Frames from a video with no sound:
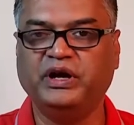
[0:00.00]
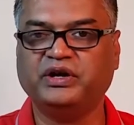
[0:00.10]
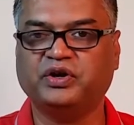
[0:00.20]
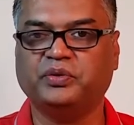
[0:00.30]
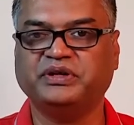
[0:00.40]

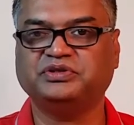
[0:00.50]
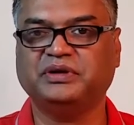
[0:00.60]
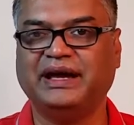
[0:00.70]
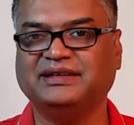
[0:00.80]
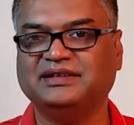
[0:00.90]
going
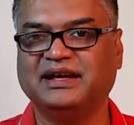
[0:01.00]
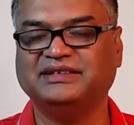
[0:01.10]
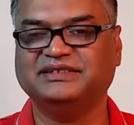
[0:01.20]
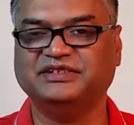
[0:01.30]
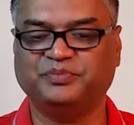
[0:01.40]
to
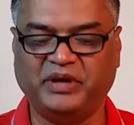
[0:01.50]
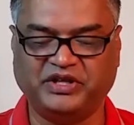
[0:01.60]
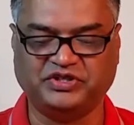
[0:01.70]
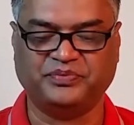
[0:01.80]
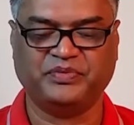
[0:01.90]
analyze this
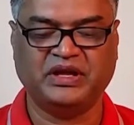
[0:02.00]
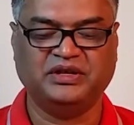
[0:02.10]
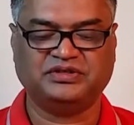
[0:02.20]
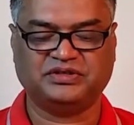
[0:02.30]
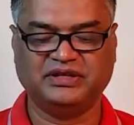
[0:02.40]
picture.
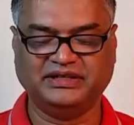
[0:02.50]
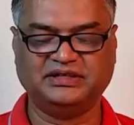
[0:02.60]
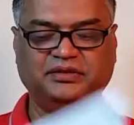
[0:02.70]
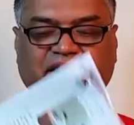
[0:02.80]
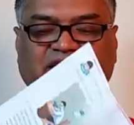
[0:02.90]
So let's
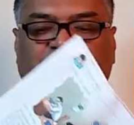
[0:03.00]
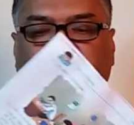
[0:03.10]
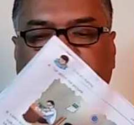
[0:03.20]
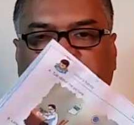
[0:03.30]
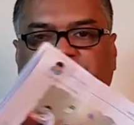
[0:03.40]
look at the
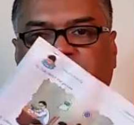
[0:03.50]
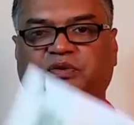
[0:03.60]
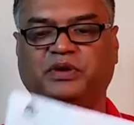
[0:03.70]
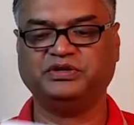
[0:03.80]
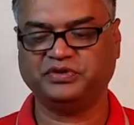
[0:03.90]
picture.
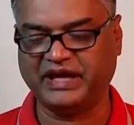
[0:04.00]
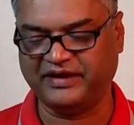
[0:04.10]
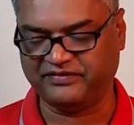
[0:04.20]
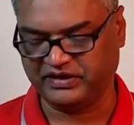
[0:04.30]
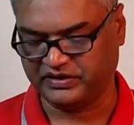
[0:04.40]
What do we
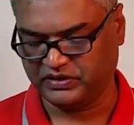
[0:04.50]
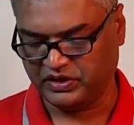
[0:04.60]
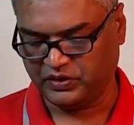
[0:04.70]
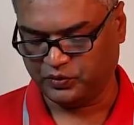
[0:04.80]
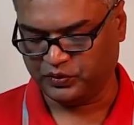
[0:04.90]
have here?
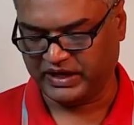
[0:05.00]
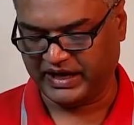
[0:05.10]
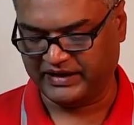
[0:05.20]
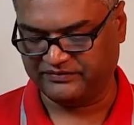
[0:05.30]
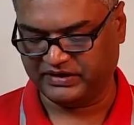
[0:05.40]
We
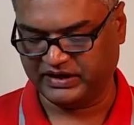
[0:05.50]
have